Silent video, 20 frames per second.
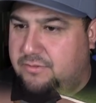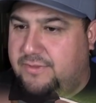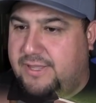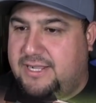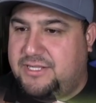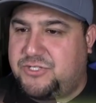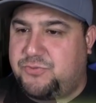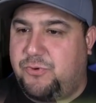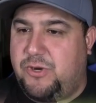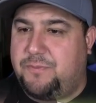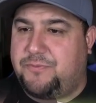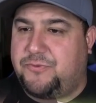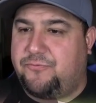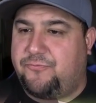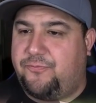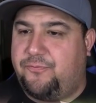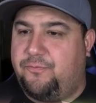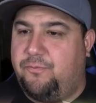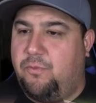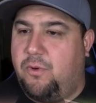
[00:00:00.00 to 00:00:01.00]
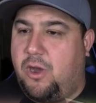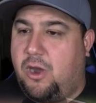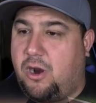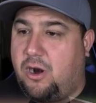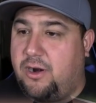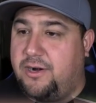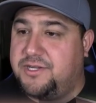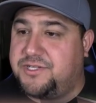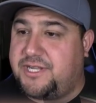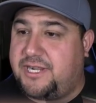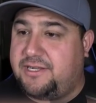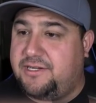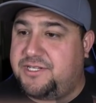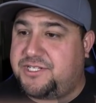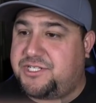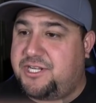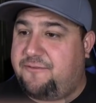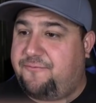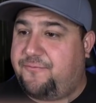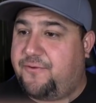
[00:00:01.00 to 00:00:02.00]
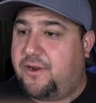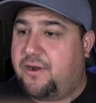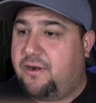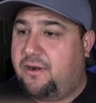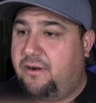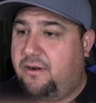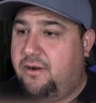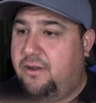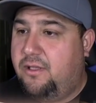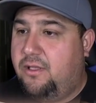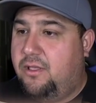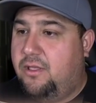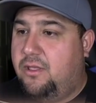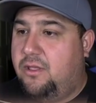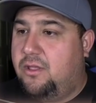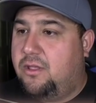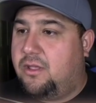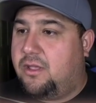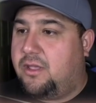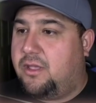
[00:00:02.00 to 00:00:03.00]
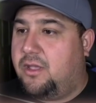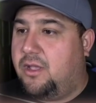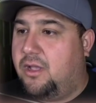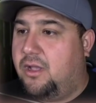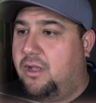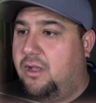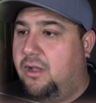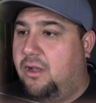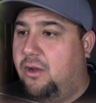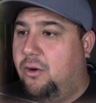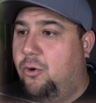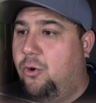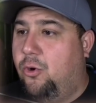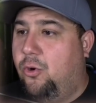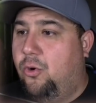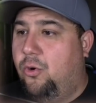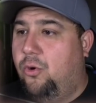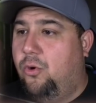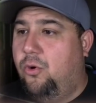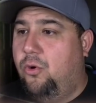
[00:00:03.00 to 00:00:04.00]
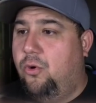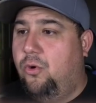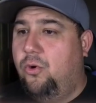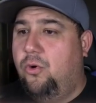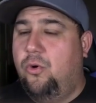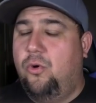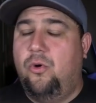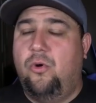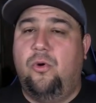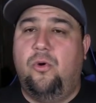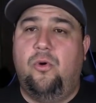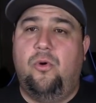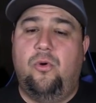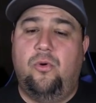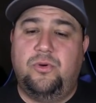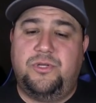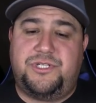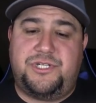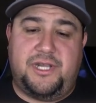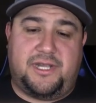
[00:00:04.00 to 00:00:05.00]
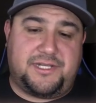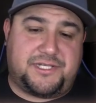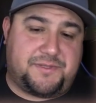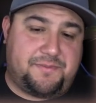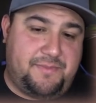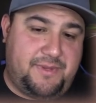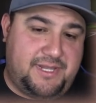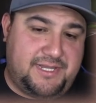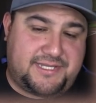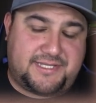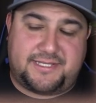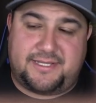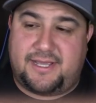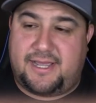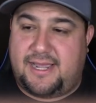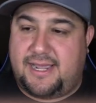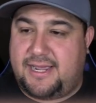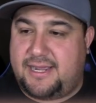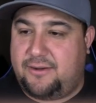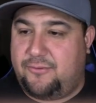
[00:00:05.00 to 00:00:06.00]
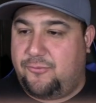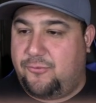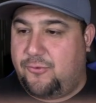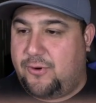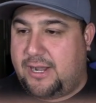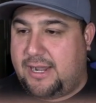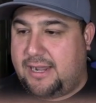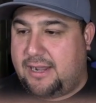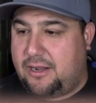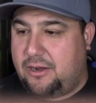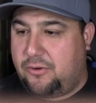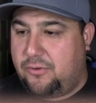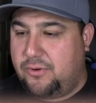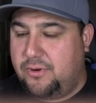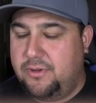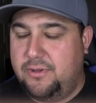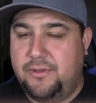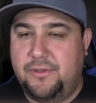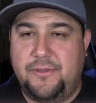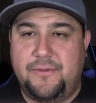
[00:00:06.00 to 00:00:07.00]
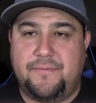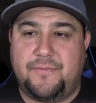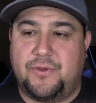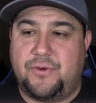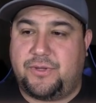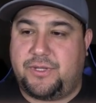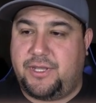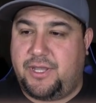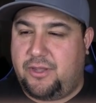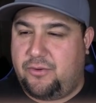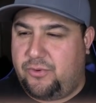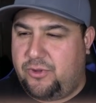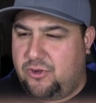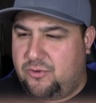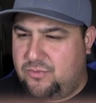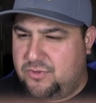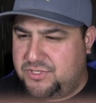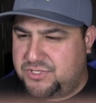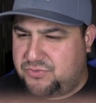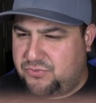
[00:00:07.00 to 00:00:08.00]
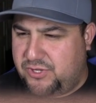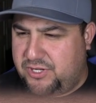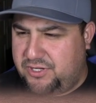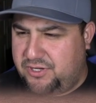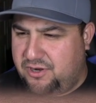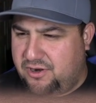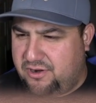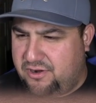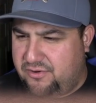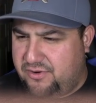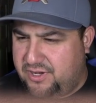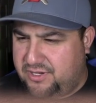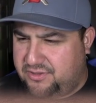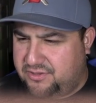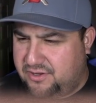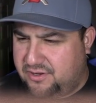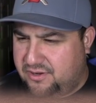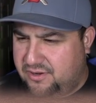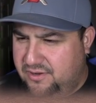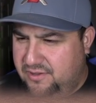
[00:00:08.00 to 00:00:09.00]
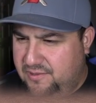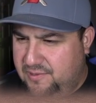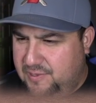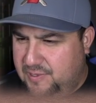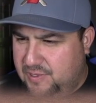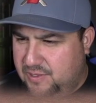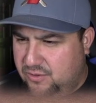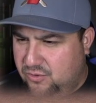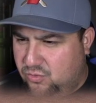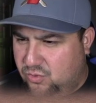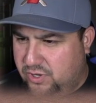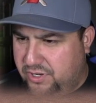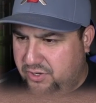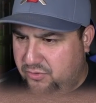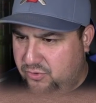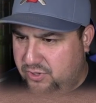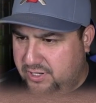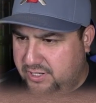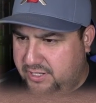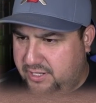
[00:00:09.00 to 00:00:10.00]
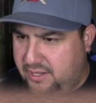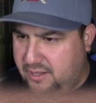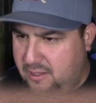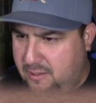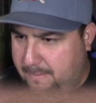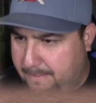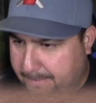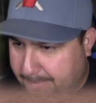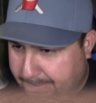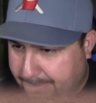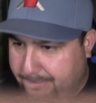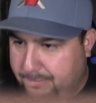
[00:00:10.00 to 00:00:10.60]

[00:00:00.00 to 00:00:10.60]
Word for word: That's ripped hard. Is that going to stay fair? Ooh, just missed that. Wow. Okay, we almost went yard right there. 1-1 count.